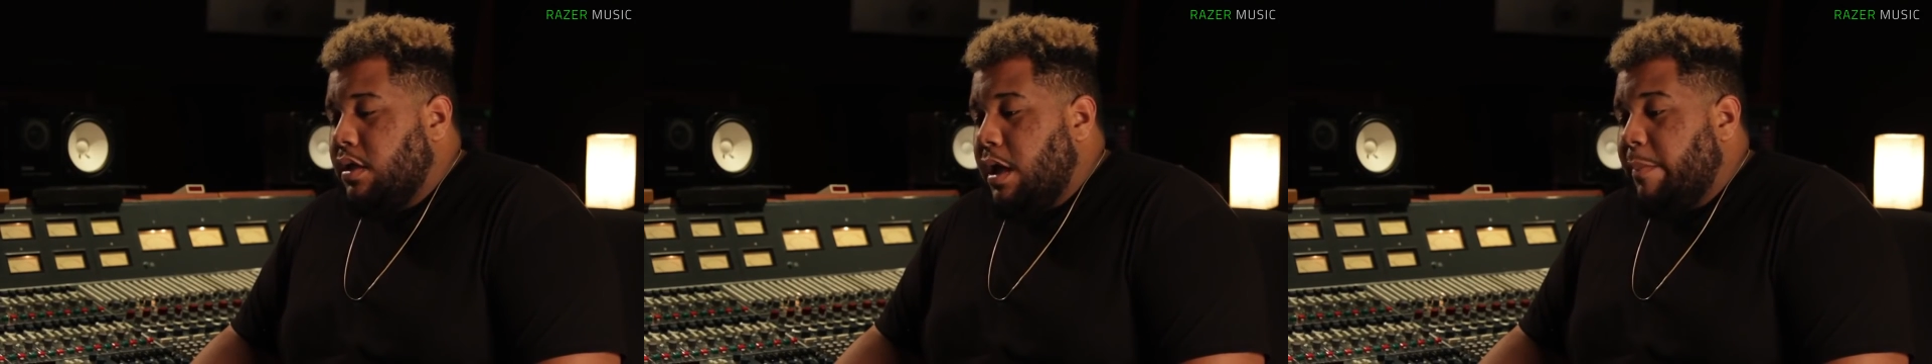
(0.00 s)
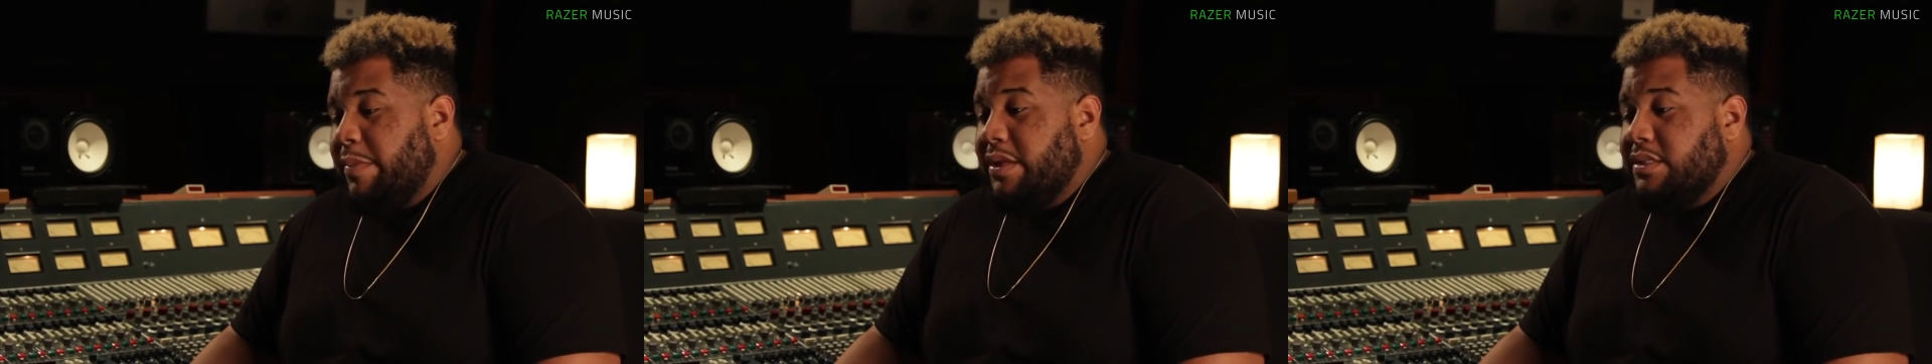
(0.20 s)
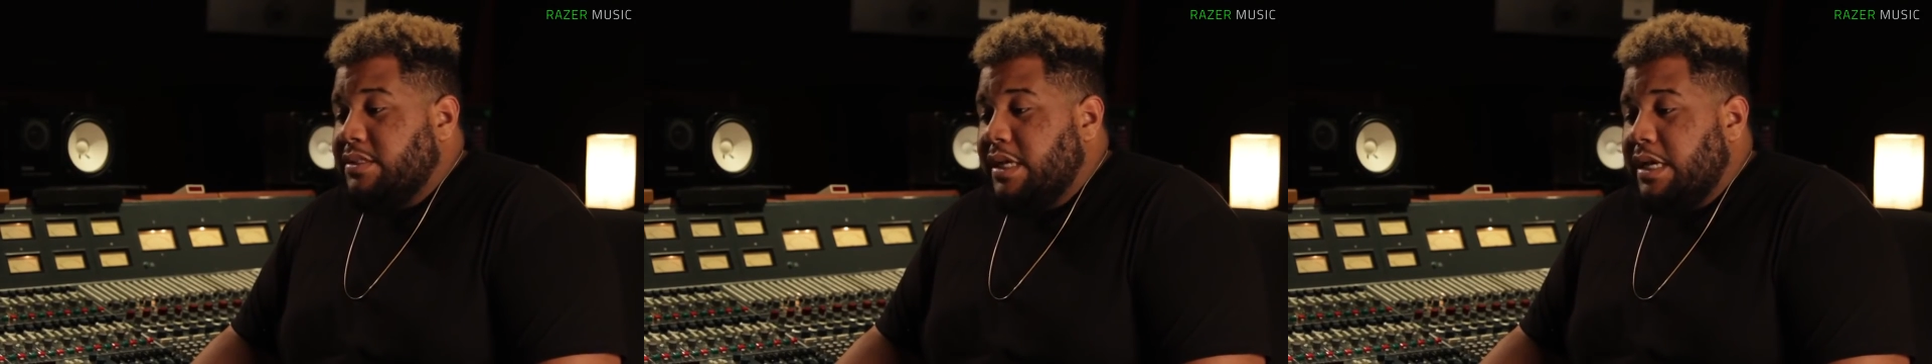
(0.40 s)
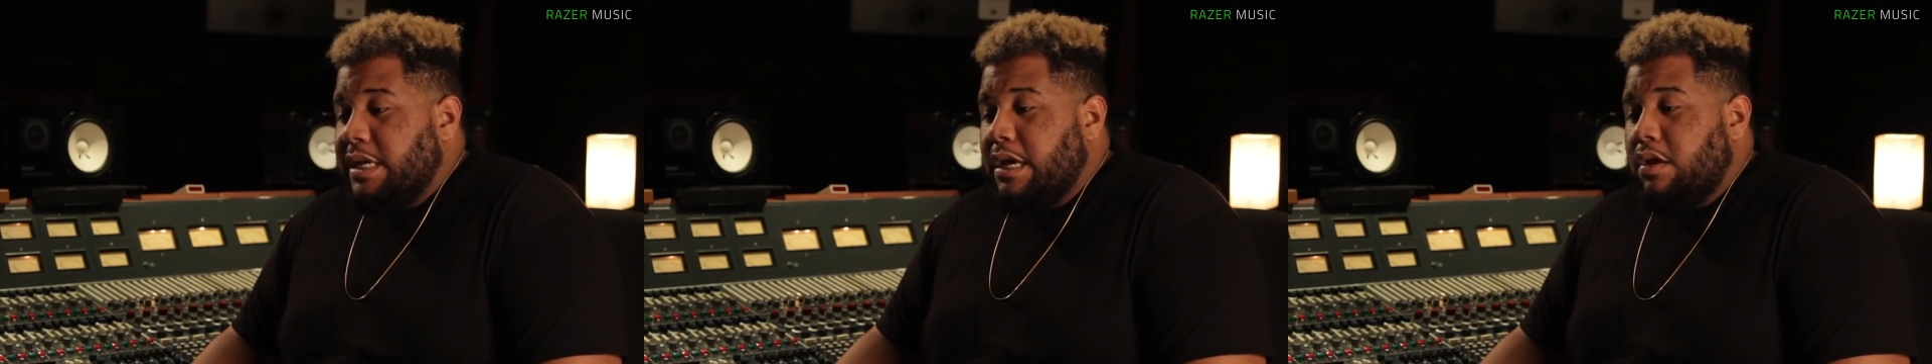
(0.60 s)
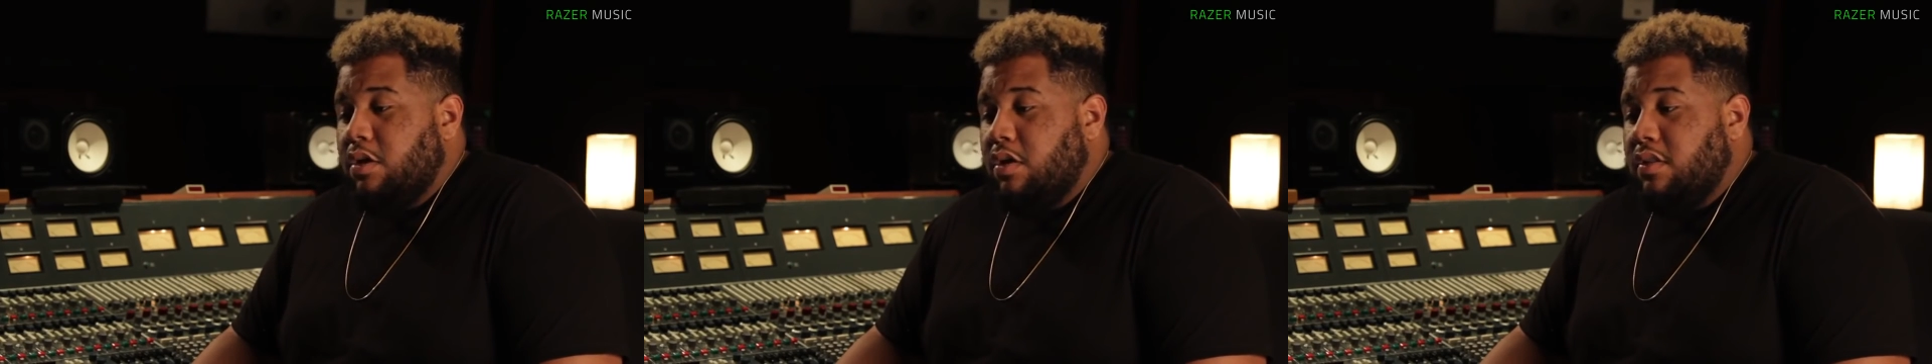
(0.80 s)
I'm gonna
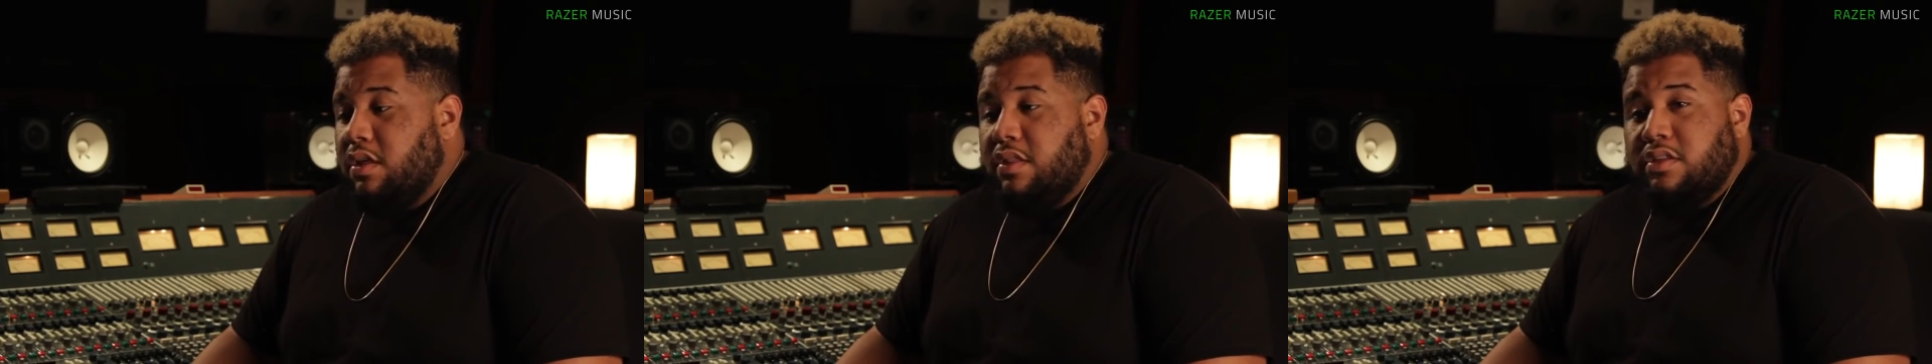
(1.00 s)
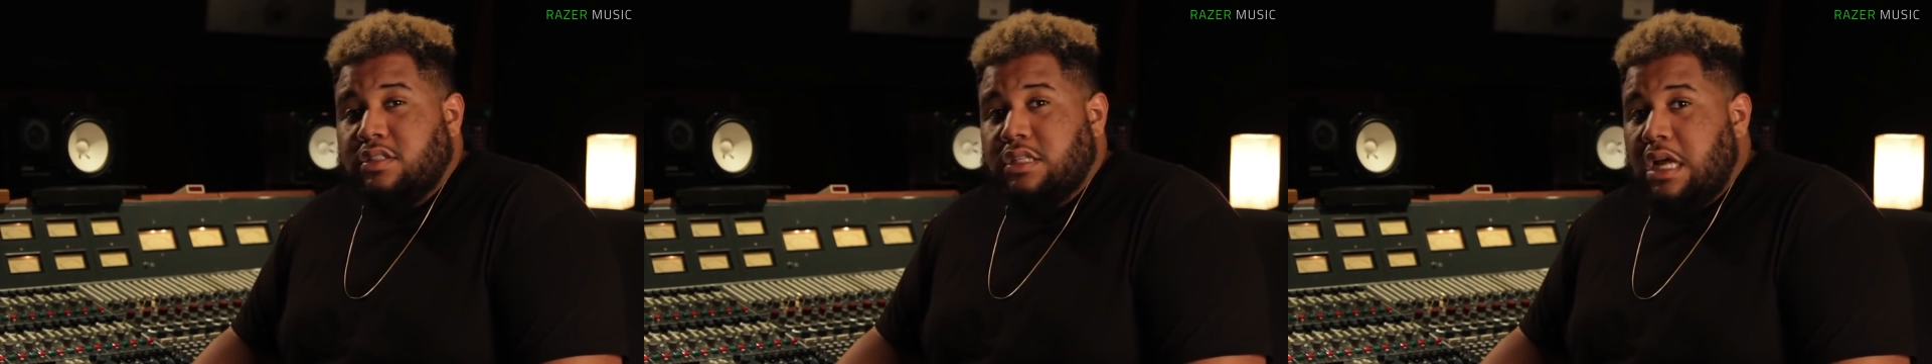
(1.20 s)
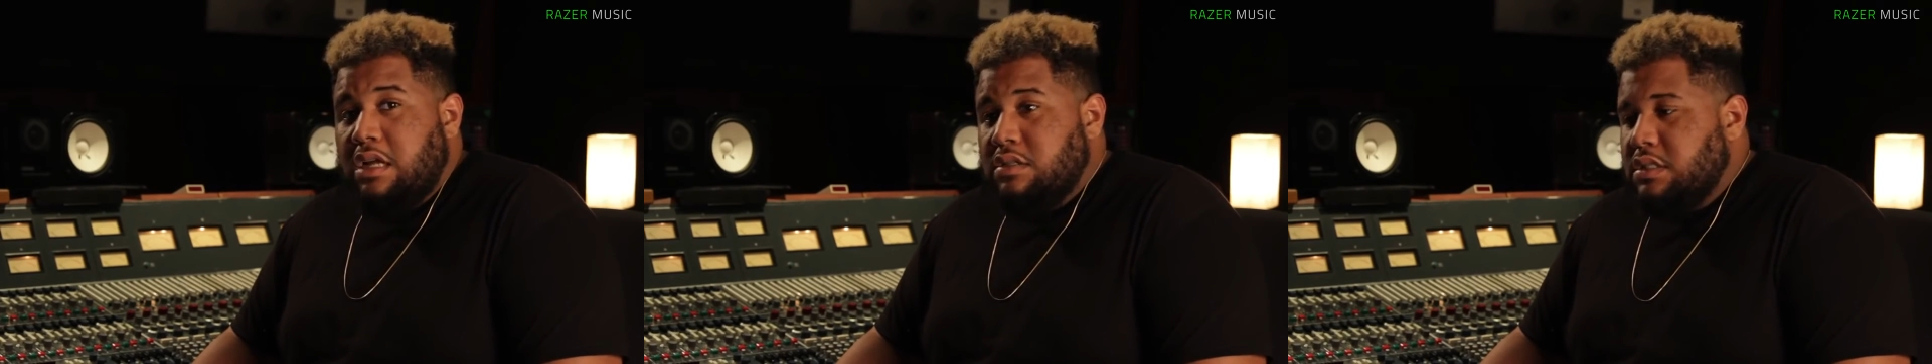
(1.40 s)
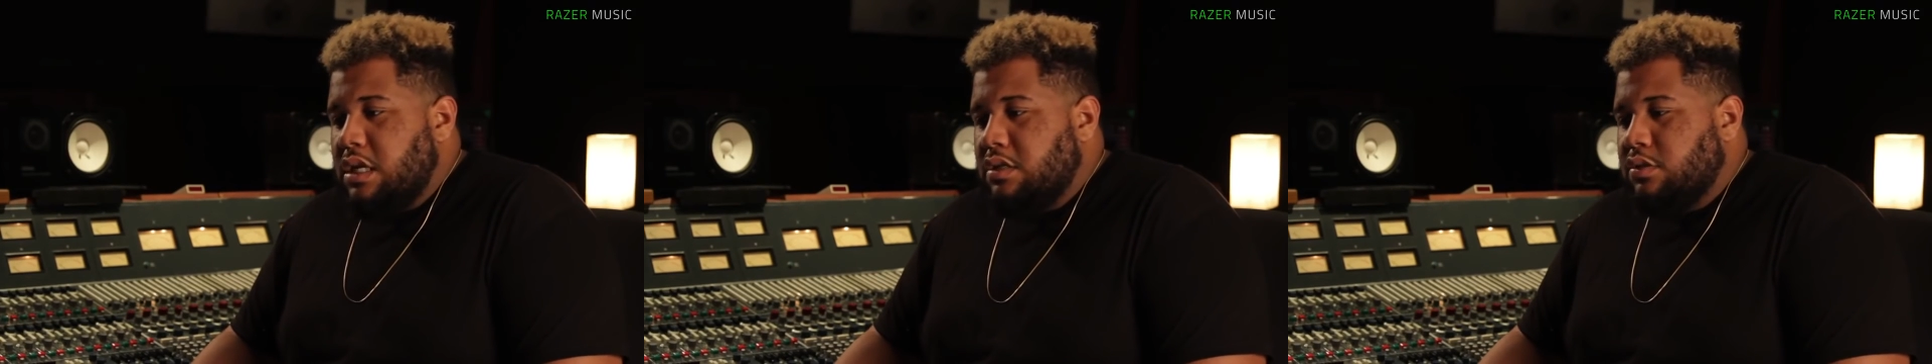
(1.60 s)
take out all the other sounds